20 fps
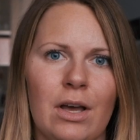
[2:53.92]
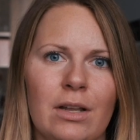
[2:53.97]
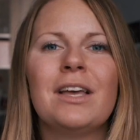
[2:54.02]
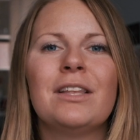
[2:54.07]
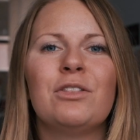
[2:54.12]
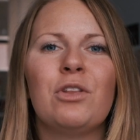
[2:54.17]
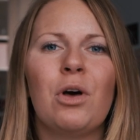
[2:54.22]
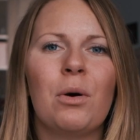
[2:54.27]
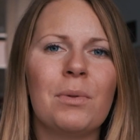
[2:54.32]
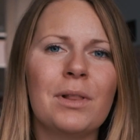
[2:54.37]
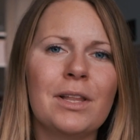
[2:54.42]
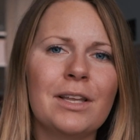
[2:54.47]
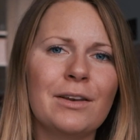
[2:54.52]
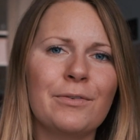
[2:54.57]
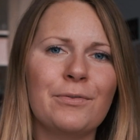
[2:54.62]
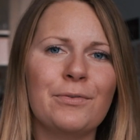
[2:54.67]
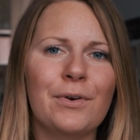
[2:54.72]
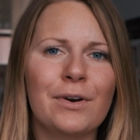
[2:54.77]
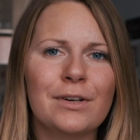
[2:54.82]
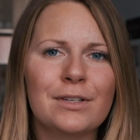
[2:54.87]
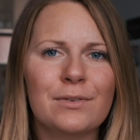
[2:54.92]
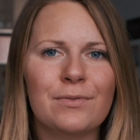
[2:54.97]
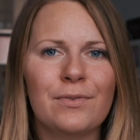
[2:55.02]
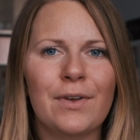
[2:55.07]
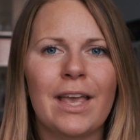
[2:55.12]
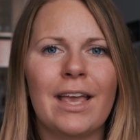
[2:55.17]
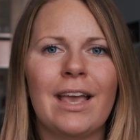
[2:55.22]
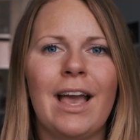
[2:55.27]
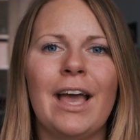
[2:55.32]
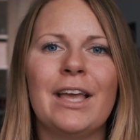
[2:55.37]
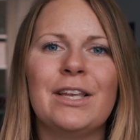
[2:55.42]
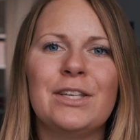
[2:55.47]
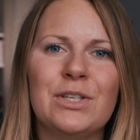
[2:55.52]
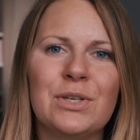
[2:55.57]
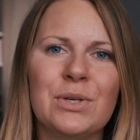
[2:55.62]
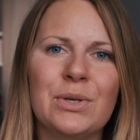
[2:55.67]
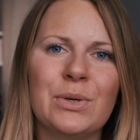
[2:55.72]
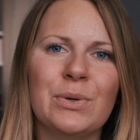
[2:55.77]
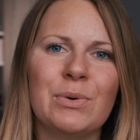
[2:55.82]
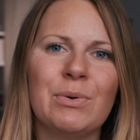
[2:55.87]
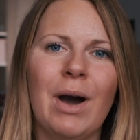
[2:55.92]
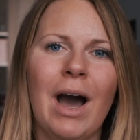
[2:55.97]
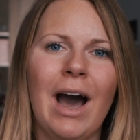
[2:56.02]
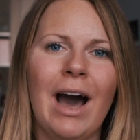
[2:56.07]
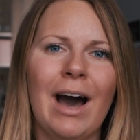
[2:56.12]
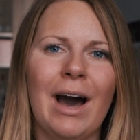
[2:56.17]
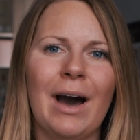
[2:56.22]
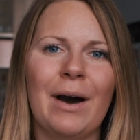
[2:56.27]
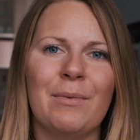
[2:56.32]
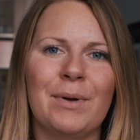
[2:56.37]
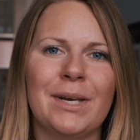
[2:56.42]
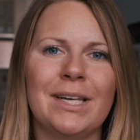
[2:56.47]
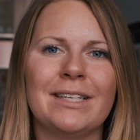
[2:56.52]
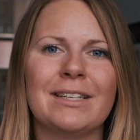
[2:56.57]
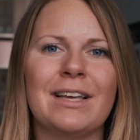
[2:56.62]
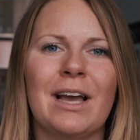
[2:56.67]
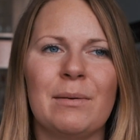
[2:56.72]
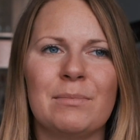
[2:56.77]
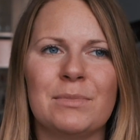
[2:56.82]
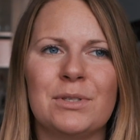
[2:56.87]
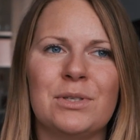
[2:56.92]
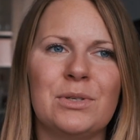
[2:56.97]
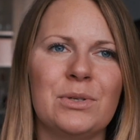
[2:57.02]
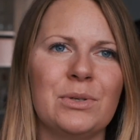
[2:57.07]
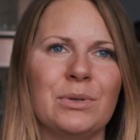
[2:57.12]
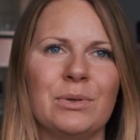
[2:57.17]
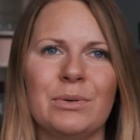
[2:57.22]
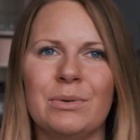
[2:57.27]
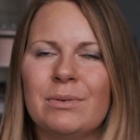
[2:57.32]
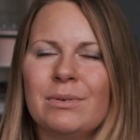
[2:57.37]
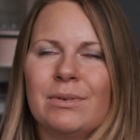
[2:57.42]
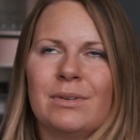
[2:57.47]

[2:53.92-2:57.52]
on. Normally the first thing I do when it comes to